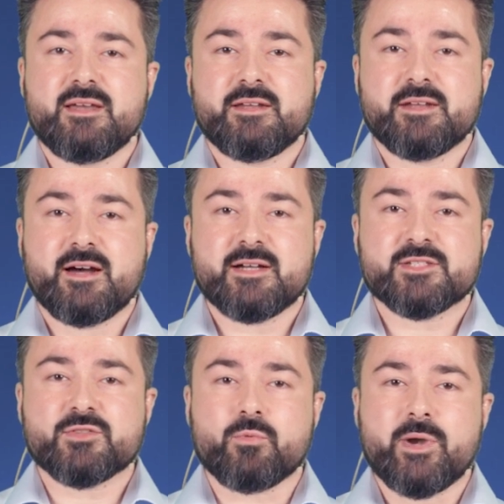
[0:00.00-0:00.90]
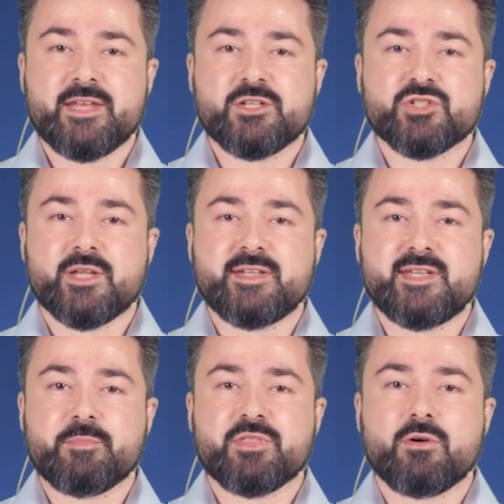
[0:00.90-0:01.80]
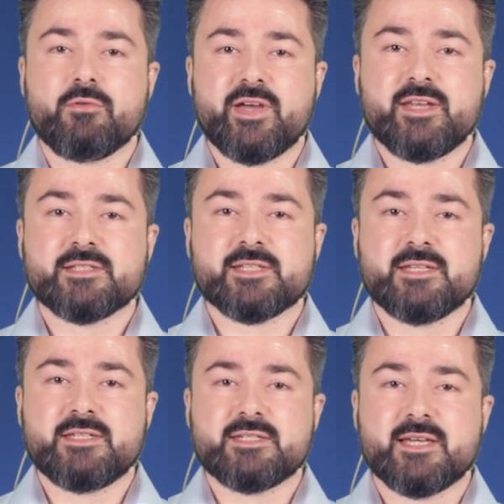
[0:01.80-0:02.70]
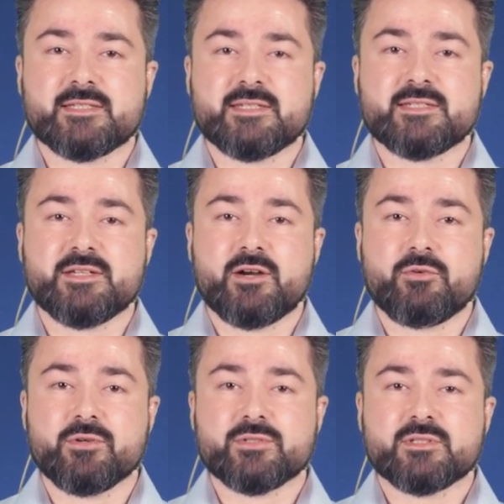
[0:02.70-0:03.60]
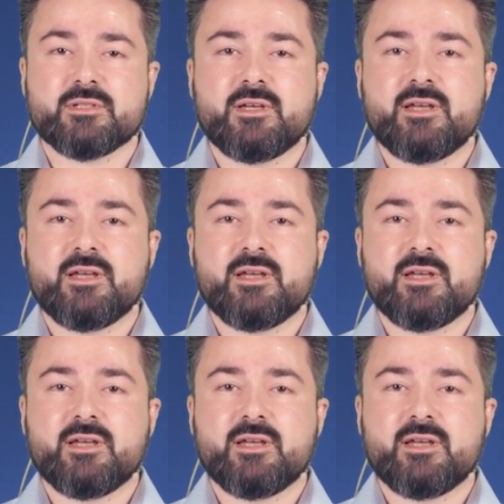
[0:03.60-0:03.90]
and enhances the range and depth of ADAS AD testing scenarios.